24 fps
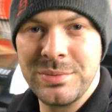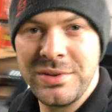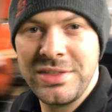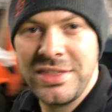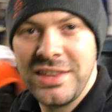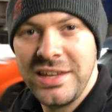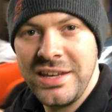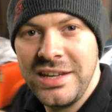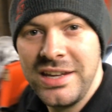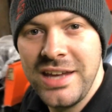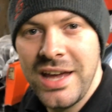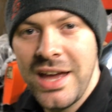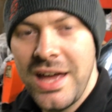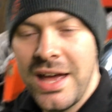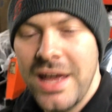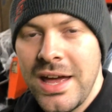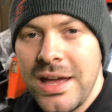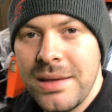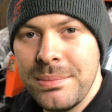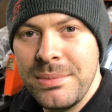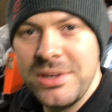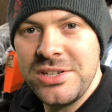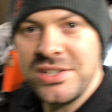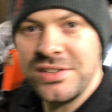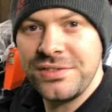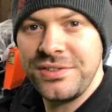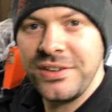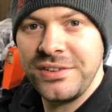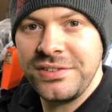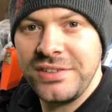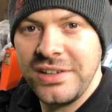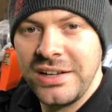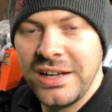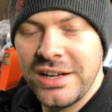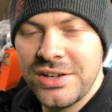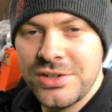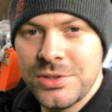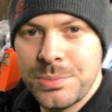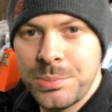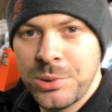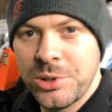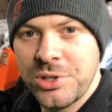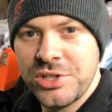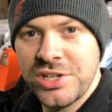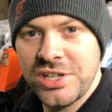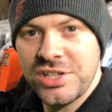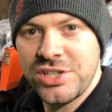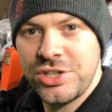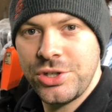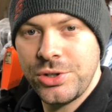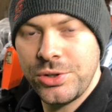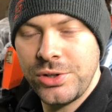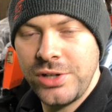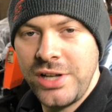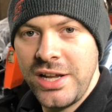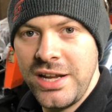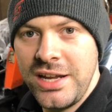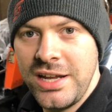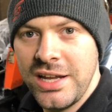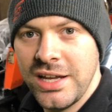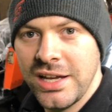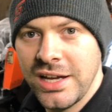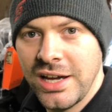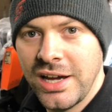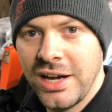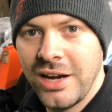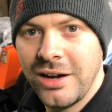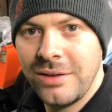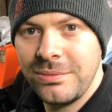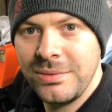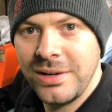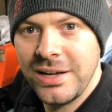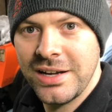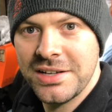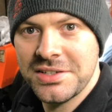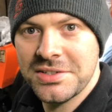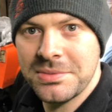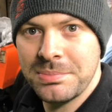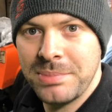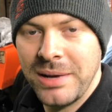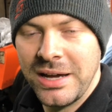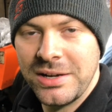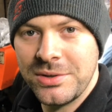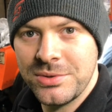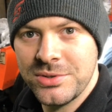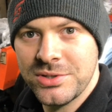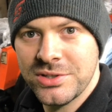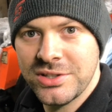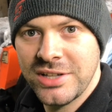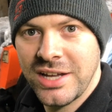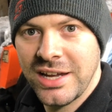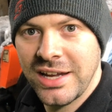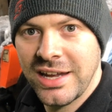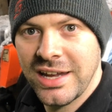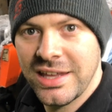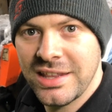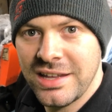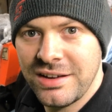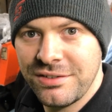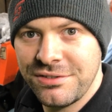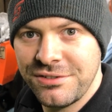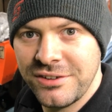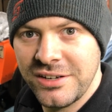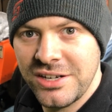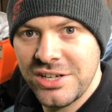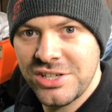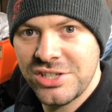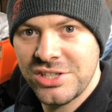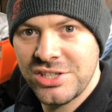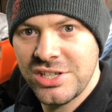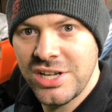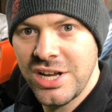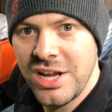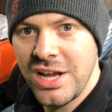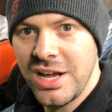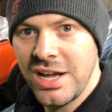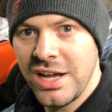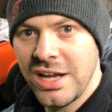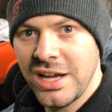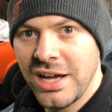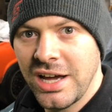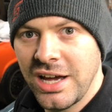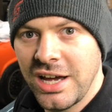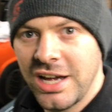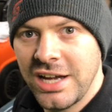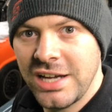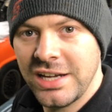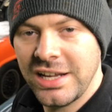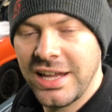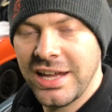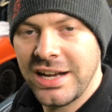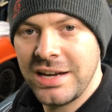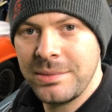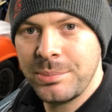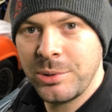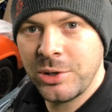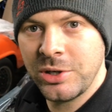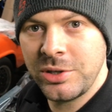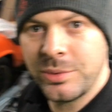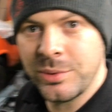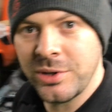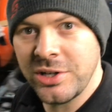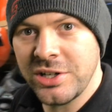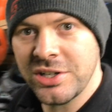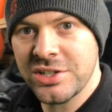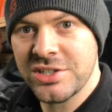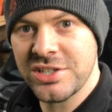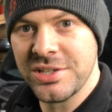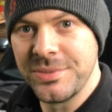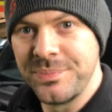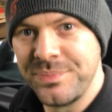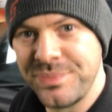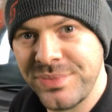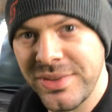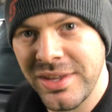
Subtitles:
with the Midget 1500 project shortly, get some panels on that, get that finished, and get it body worked.